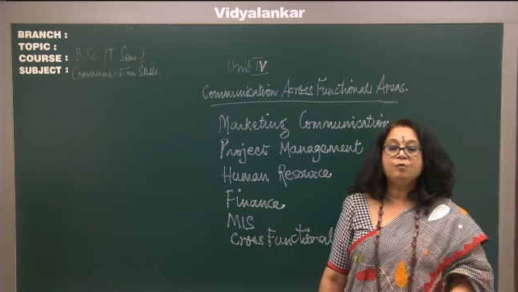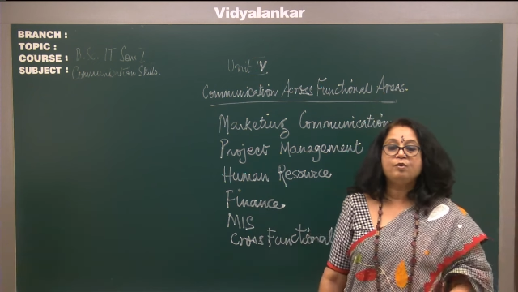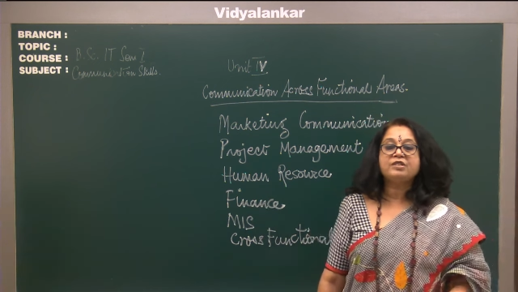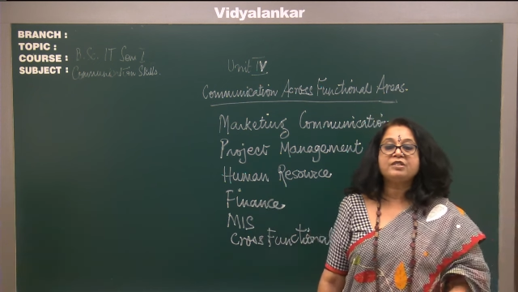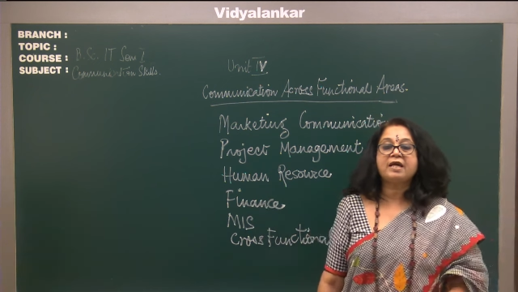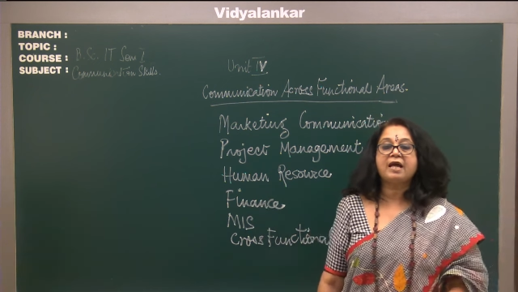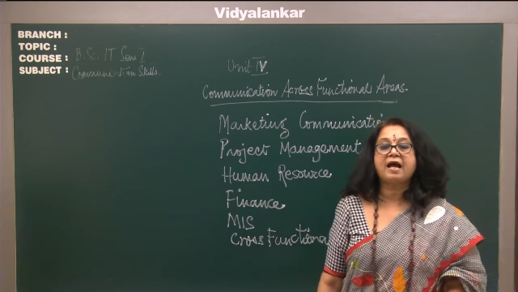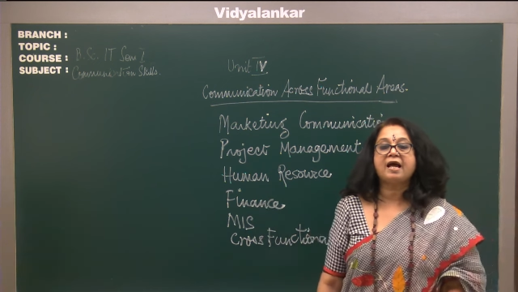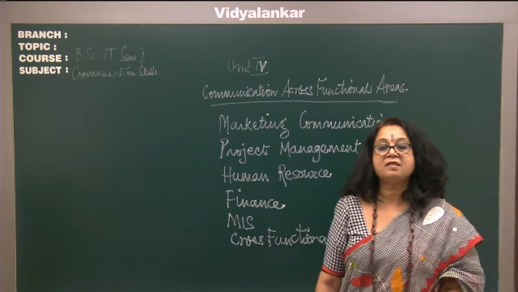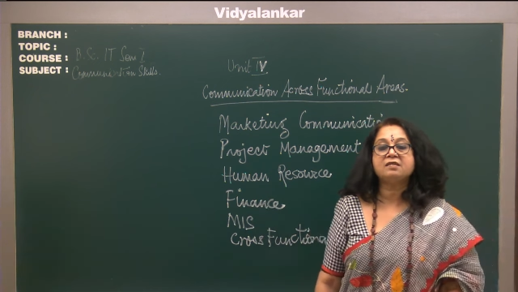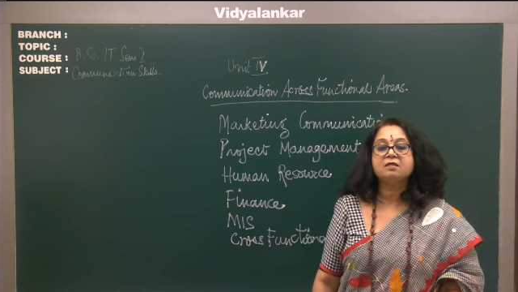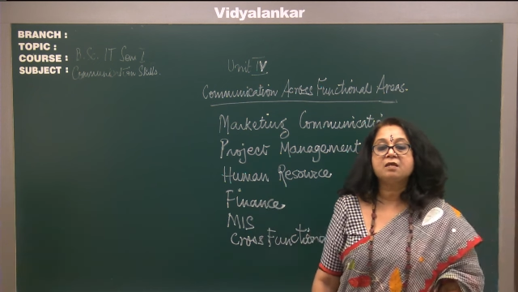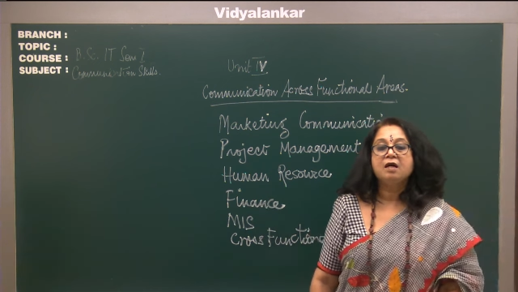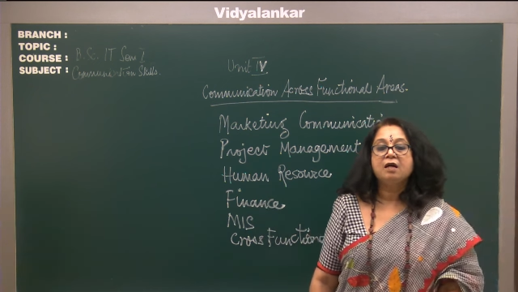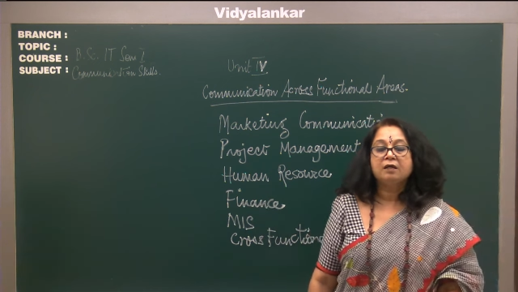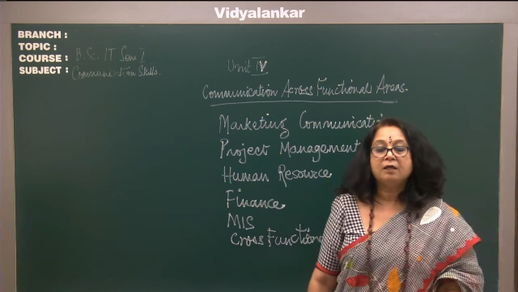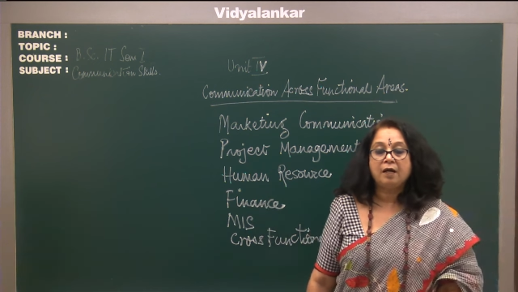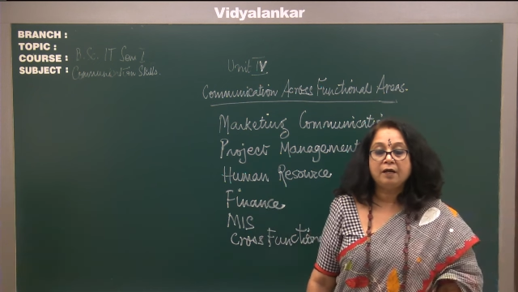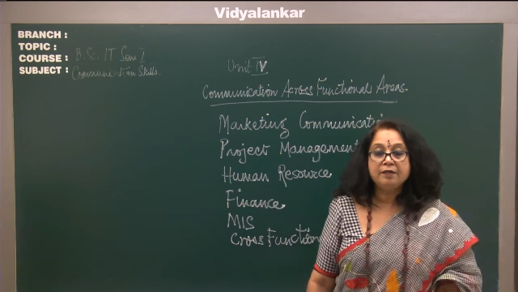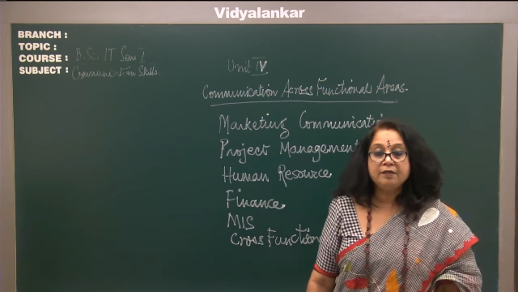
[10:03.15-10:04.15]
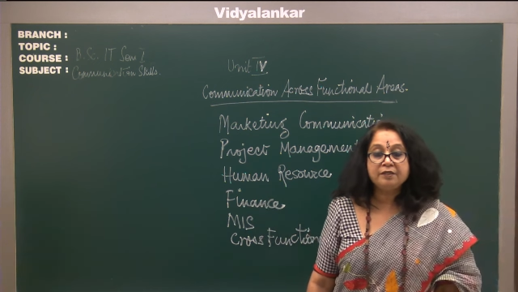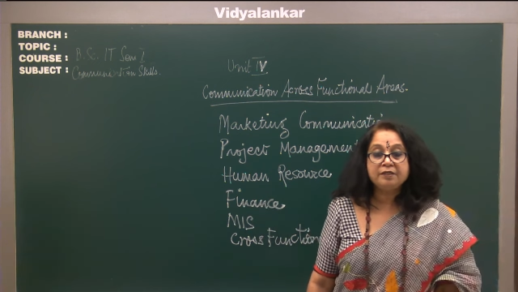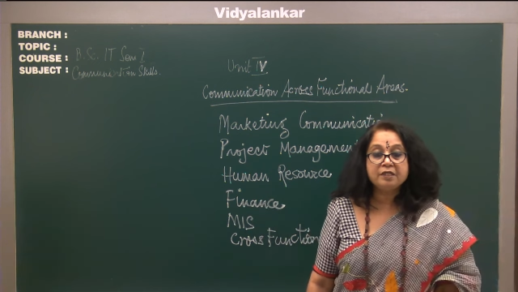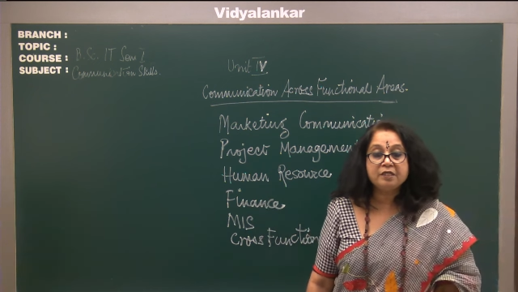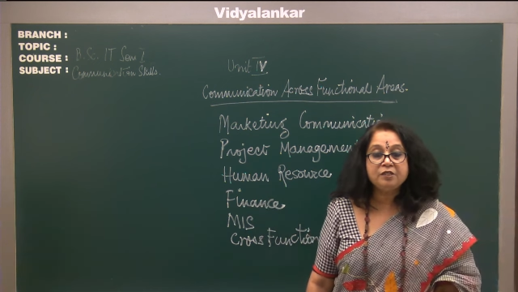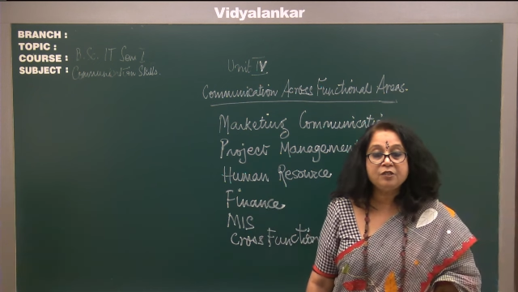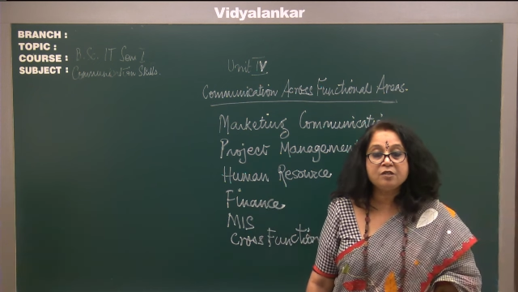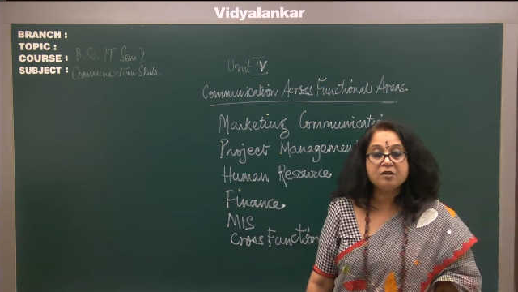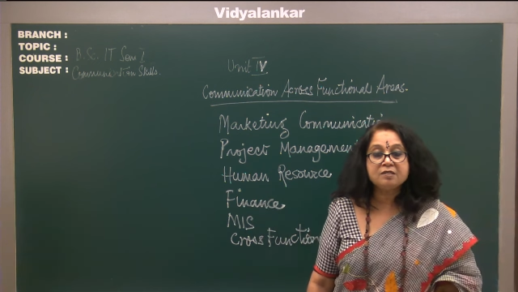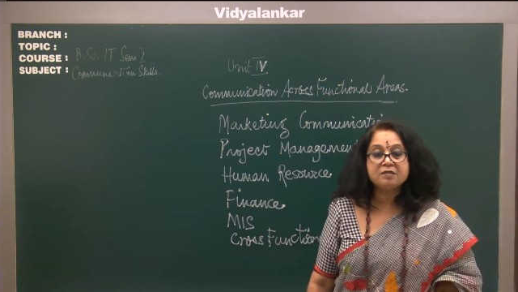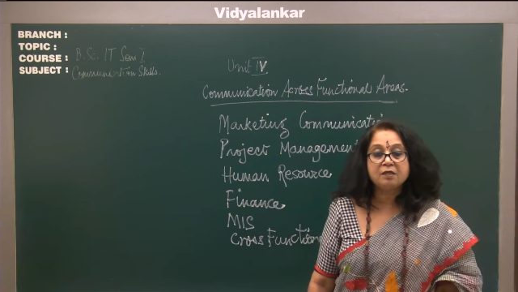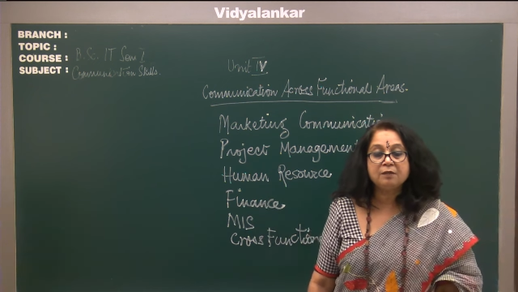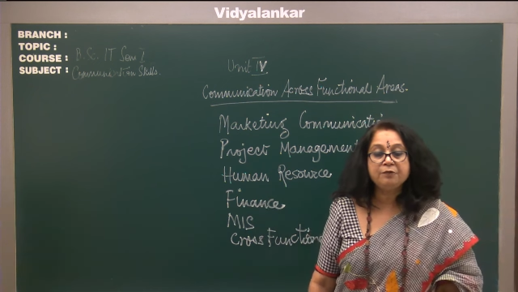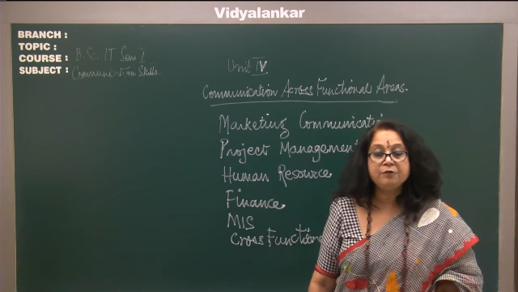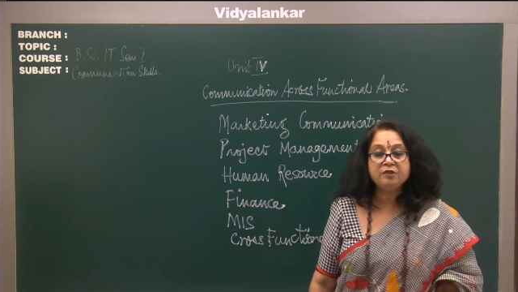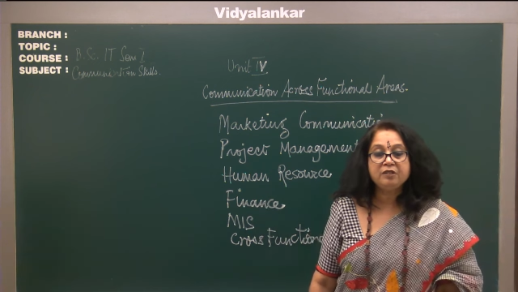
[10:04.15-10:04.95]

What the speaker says: which has continuous